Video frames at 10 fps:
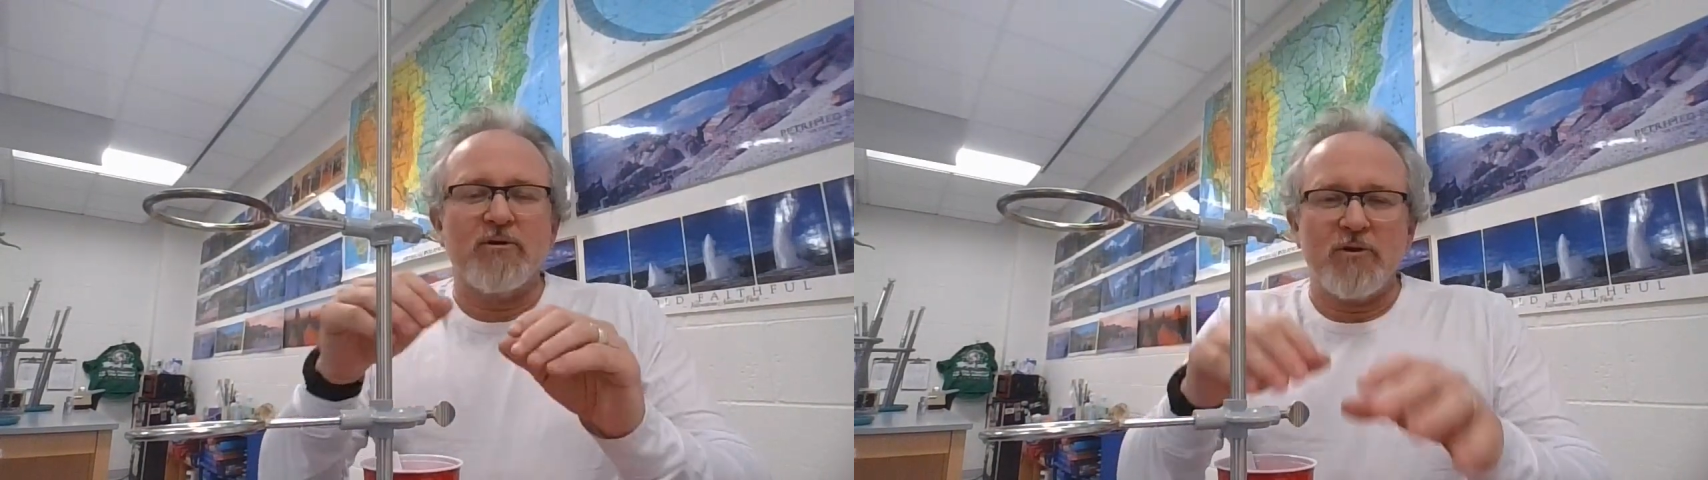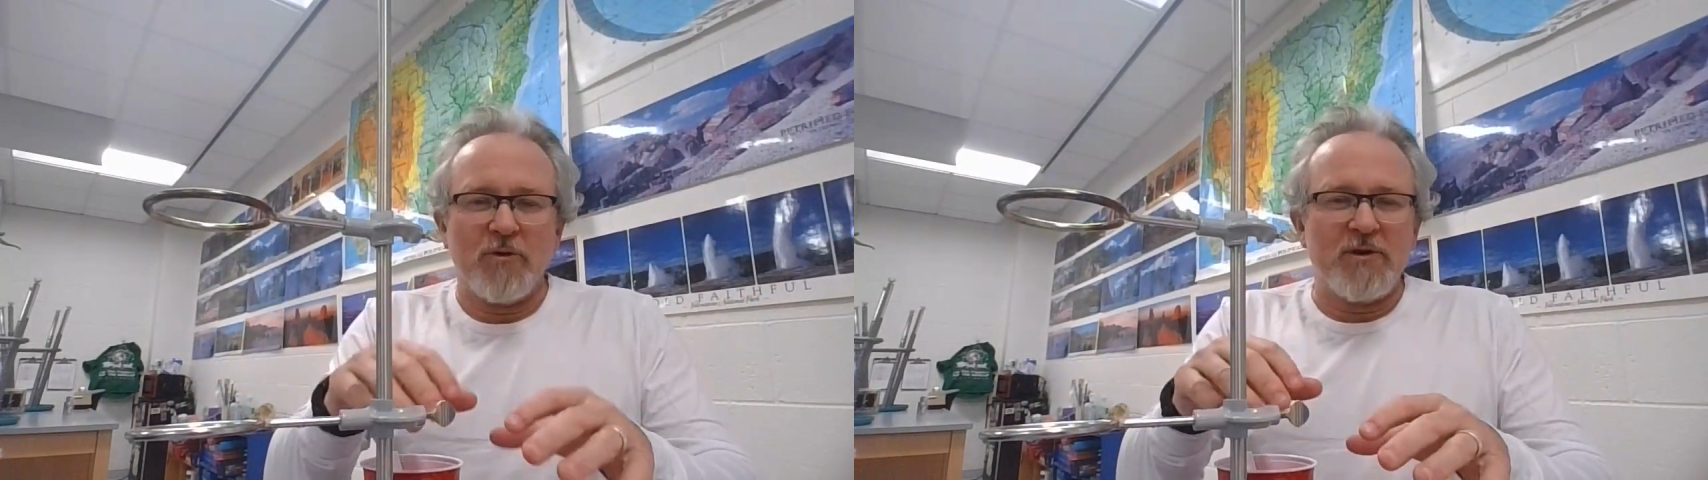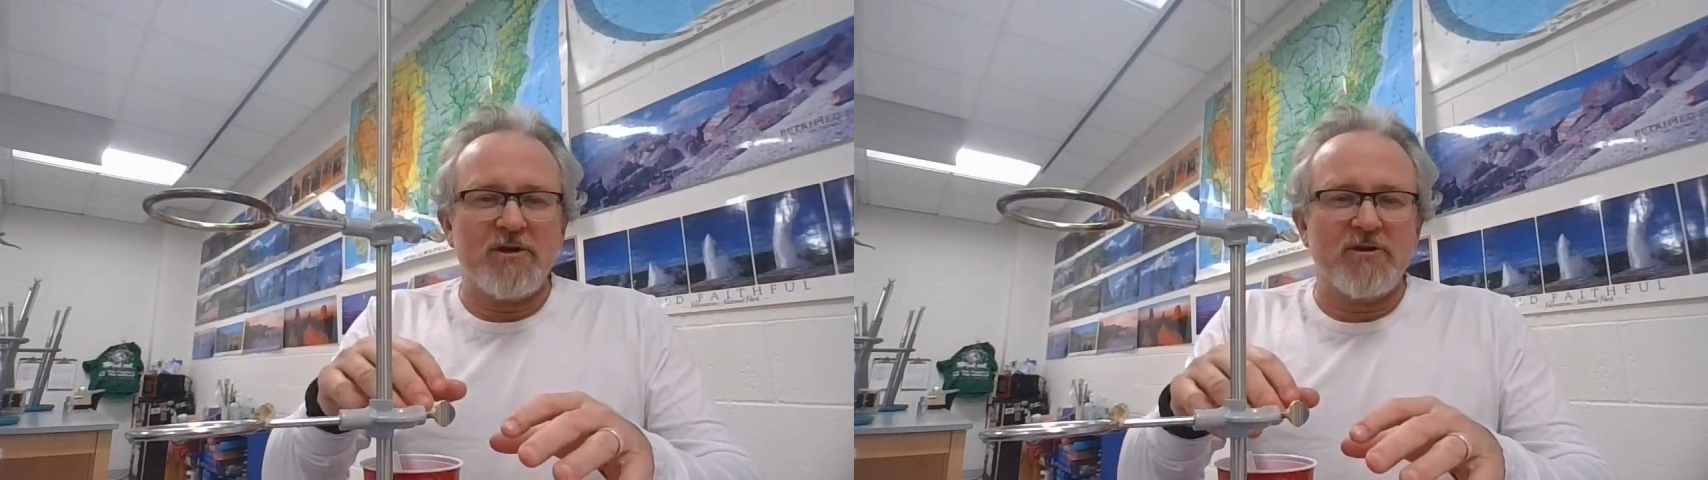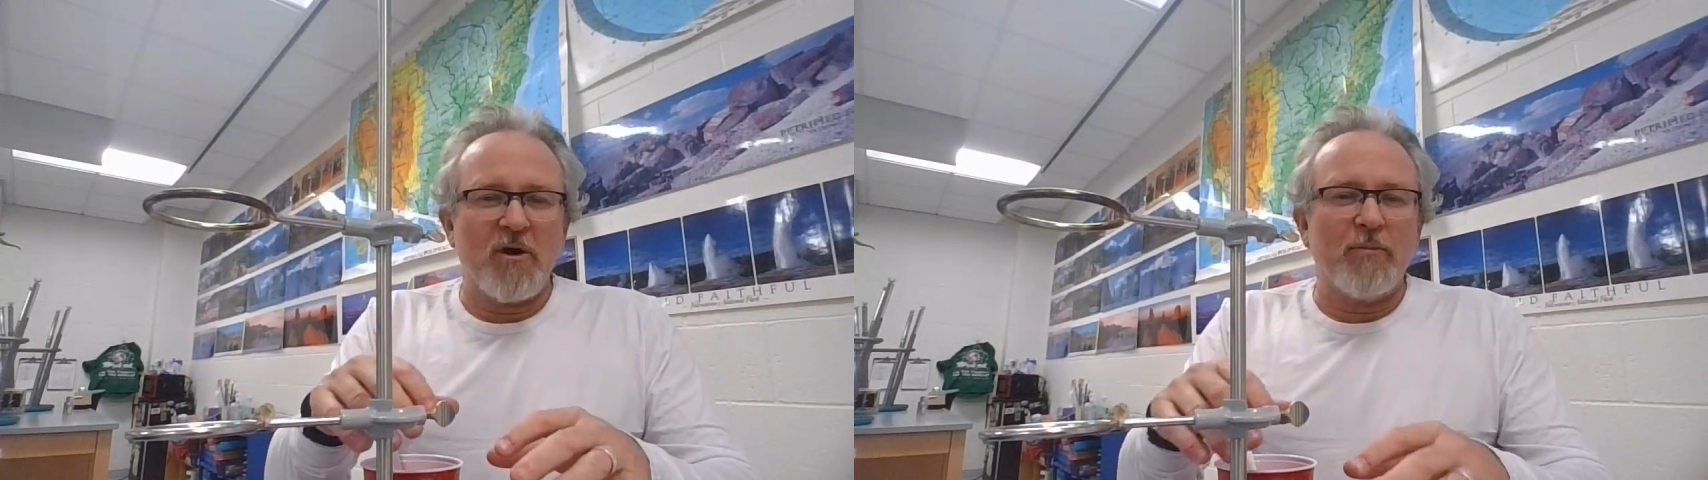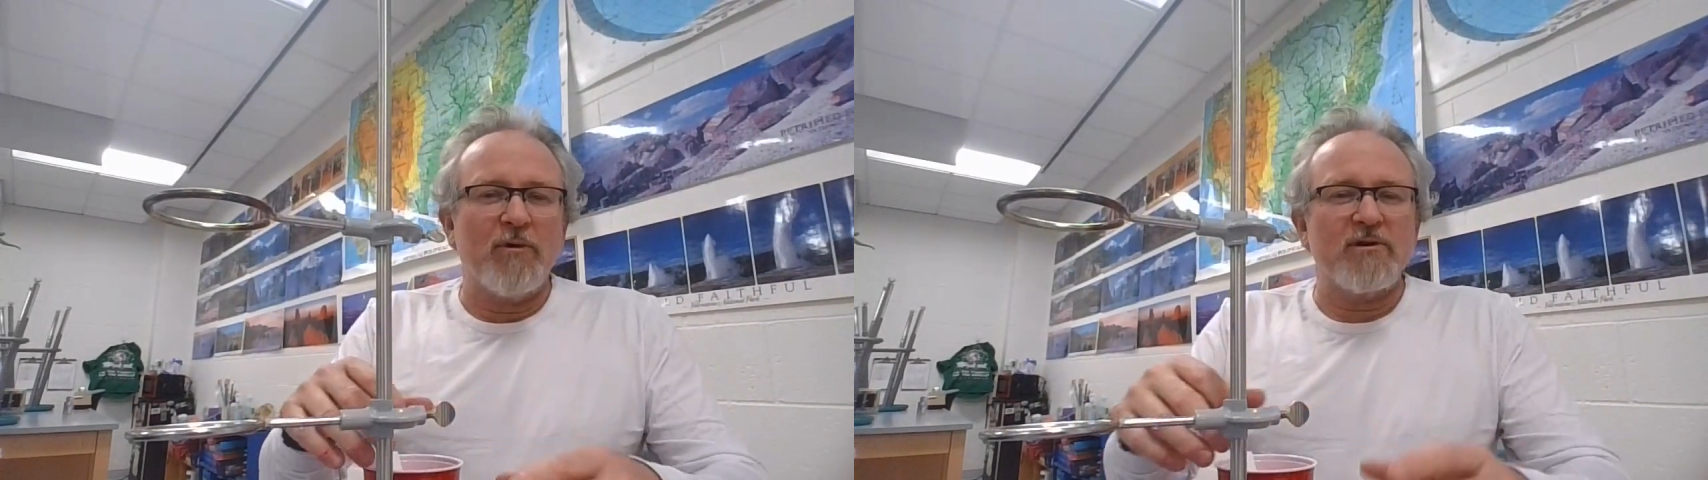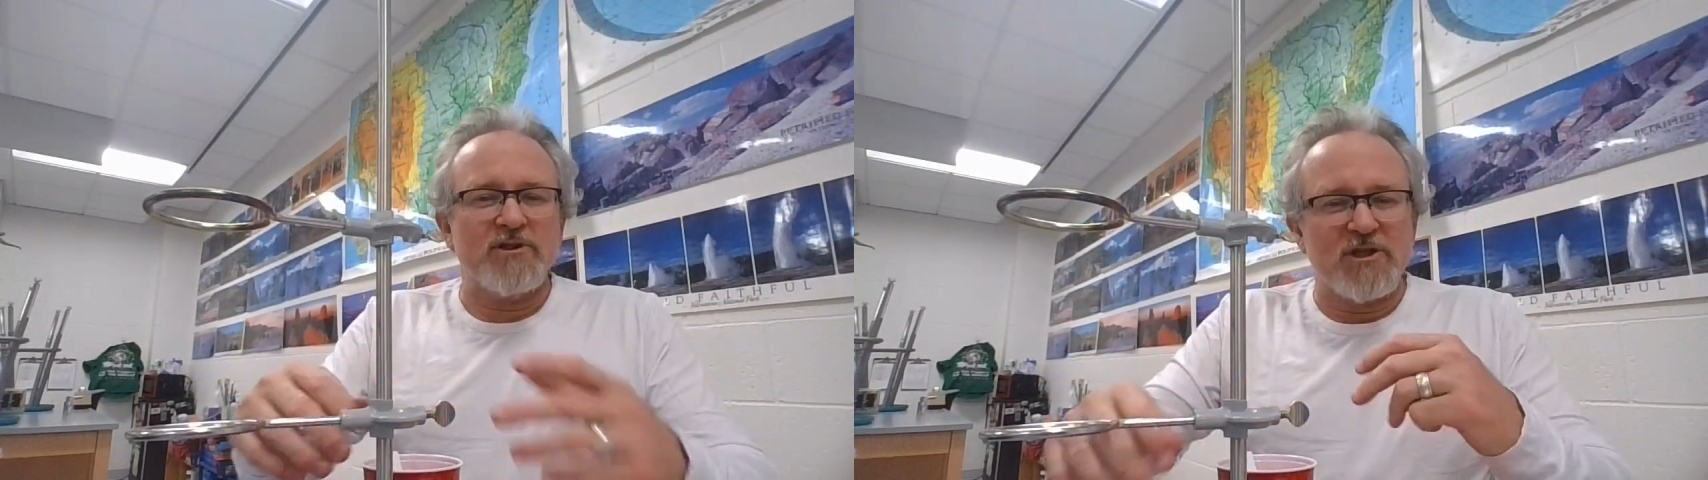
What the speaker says: glue it in your notebook,